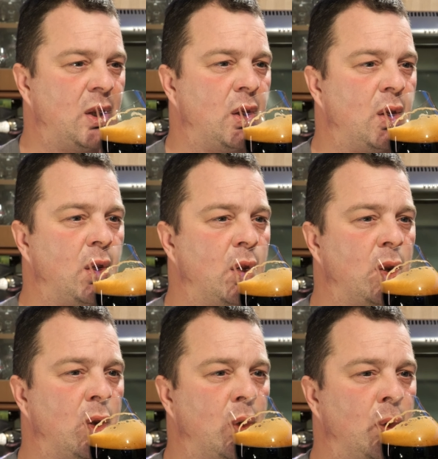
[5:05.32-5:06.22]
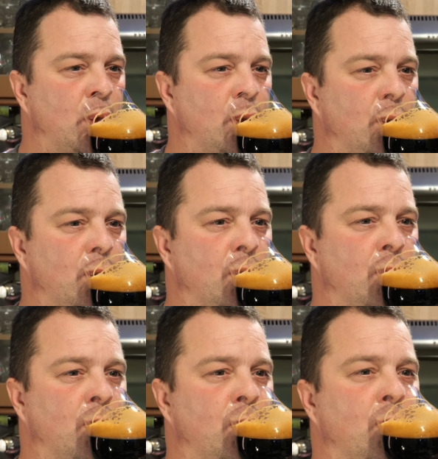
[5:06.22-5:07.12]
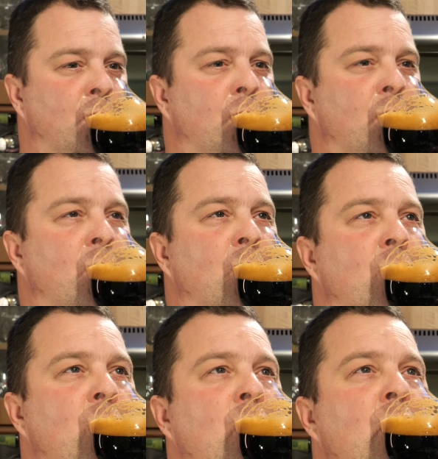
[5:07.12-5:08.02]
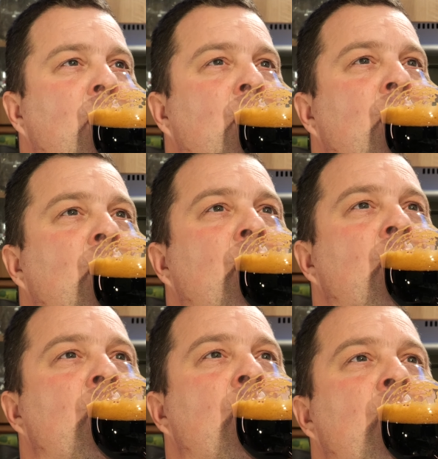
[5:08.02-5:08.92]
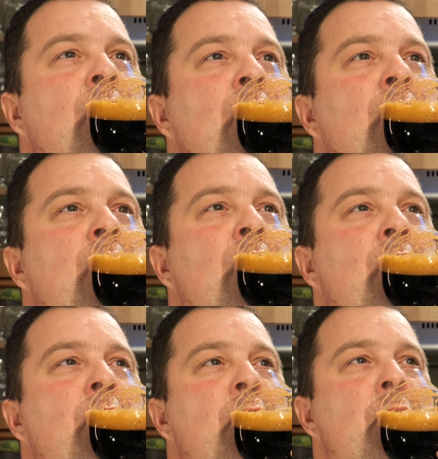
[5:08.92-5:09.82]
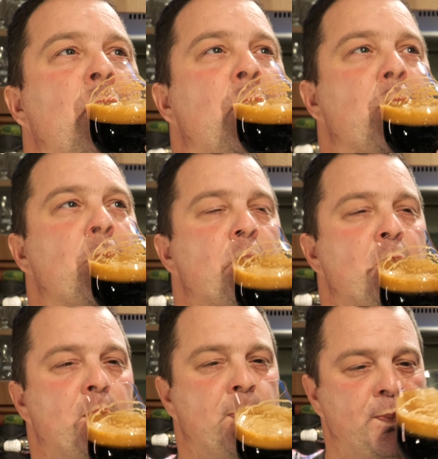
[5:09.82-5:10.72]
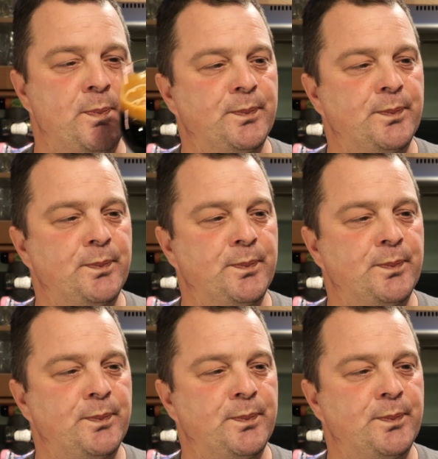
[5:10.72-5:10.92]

[no speech]